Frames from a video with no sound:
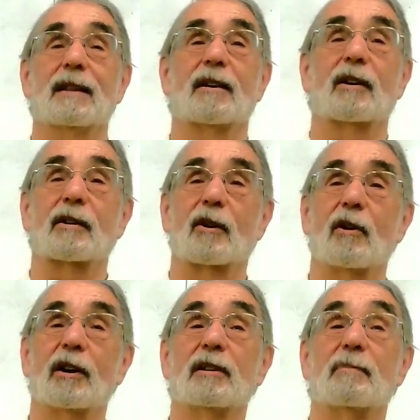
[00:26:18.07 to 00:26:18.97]
There are
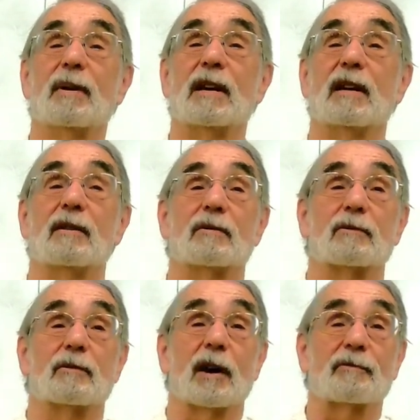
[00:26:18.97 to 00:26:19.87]
going to be
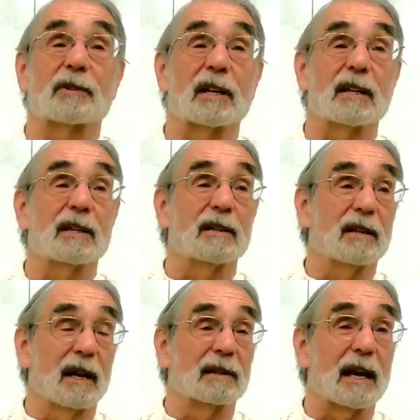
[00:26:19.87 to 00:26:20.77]
roughly
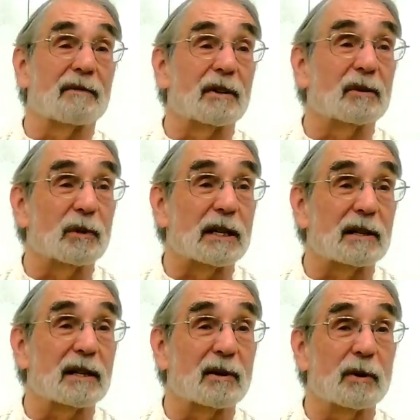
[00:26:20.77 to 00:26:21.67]
11
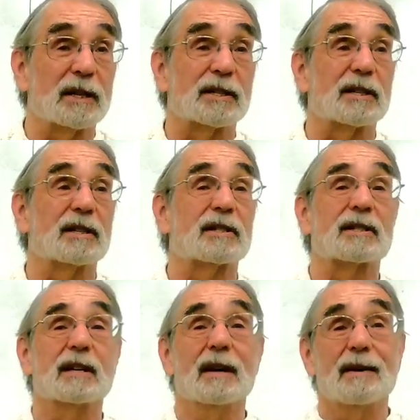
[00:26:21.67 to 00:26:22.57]
weekly
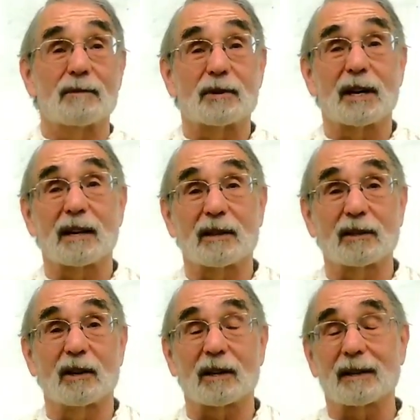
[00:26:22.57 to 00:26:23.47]
quizzes. If you take a
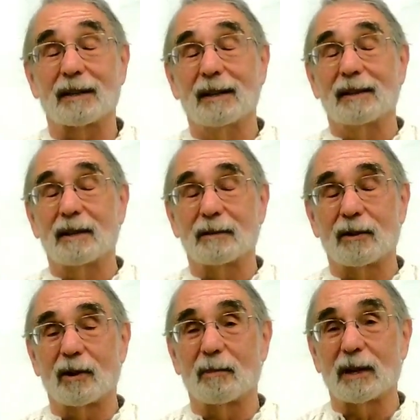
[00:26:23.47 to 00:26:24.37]
look,
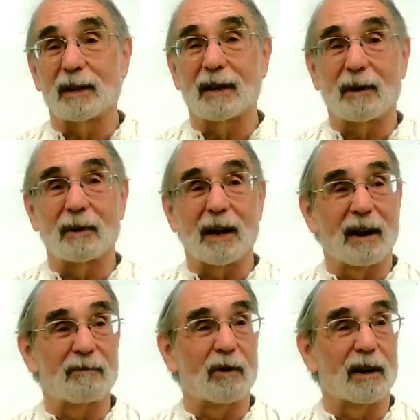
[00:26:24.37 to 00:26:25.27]
normally I would
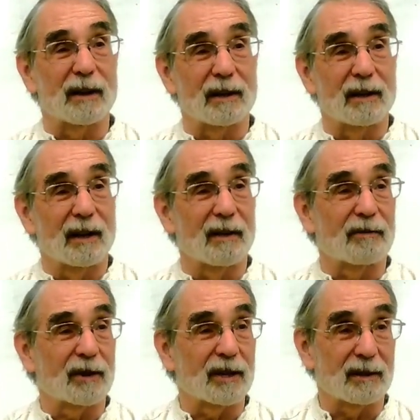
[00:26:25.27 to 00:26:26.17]
have one
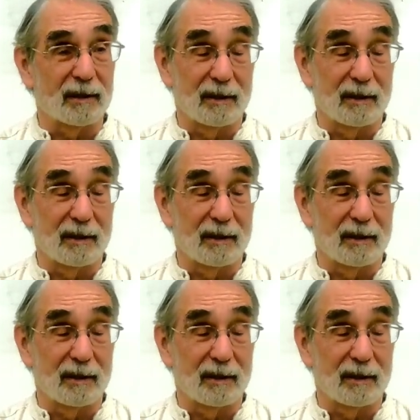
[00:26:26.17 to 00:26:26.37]
every